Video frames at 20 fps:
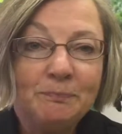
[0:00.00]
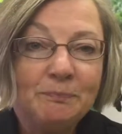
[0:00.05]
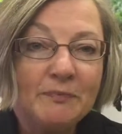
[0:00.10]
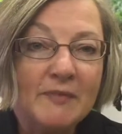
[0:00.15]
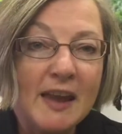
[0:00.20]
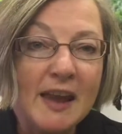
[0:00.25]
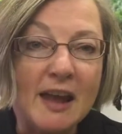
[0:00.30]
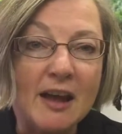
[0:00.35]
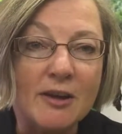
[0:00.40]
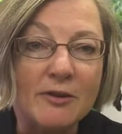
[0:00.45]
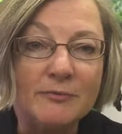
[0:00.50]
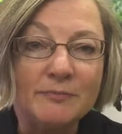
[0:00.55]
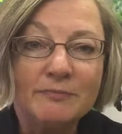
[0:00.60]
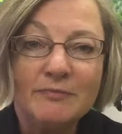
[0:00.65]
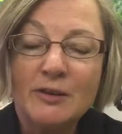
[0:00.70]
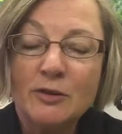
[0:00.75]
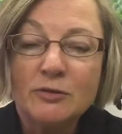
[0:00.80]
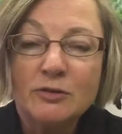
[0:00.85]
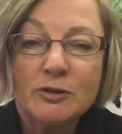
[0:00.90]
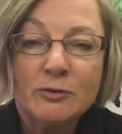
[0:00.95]
Now,
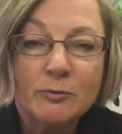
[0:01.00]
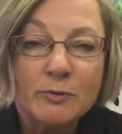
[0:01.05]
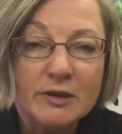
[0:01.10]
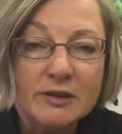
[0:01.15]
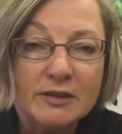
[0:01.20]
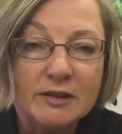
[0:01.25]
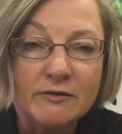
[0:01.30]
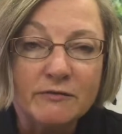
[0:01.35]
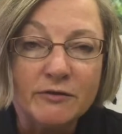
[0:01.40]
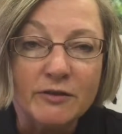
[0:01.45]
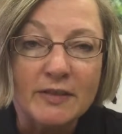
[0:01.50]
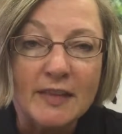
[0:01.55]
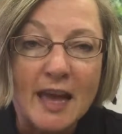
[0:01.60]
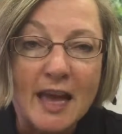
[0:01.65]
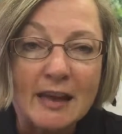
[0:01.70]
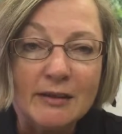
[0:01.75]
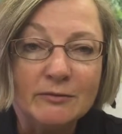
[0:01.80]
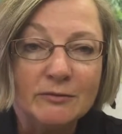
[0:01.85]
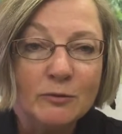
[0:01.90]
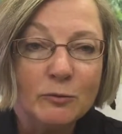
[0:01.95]
there's a reason for
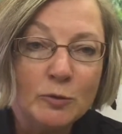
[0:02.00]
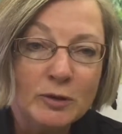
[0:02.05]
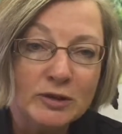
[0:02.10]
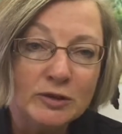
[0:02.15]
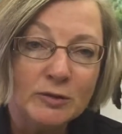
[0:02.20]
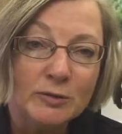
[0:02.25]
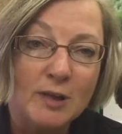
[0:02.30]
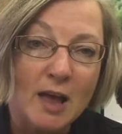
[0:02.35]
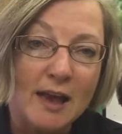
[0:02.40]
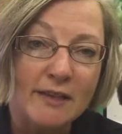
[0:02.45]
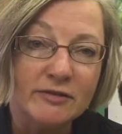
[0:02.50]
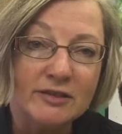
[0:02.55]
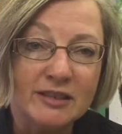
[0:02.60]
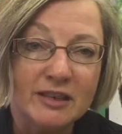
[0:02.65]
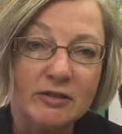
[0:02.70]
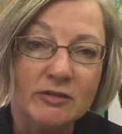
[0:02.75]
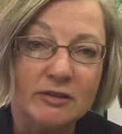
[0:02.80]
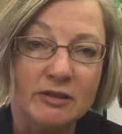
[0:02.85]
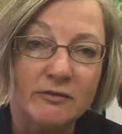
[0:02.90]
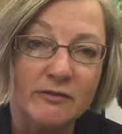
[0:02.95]
that. We do life
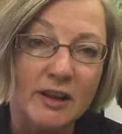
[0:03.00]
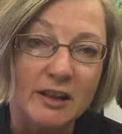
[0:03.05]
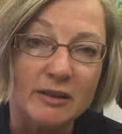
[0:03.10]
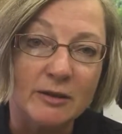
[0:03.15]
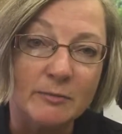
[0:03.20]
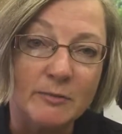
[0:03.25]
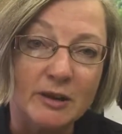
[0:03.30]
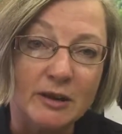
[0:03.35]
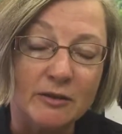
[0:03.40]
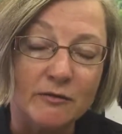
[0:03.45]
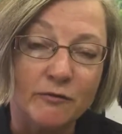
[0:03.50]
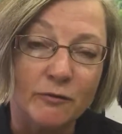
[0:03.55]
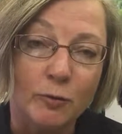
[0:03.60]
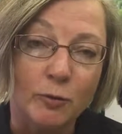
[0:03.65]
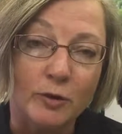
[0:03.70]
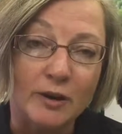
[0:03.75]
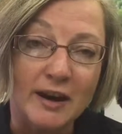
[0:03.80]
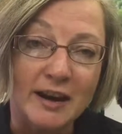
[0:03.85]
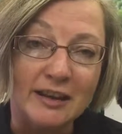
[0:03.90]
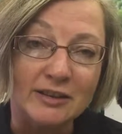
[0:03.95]
skill development in
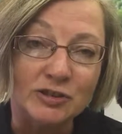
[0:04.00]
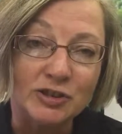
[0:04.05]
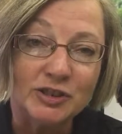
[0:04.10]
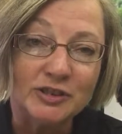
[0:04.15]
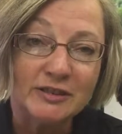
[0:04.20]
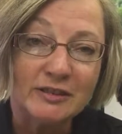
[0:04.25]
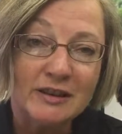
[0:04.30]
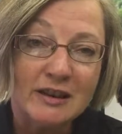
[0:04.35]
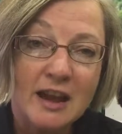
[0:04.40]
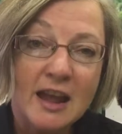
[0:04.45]
4-H.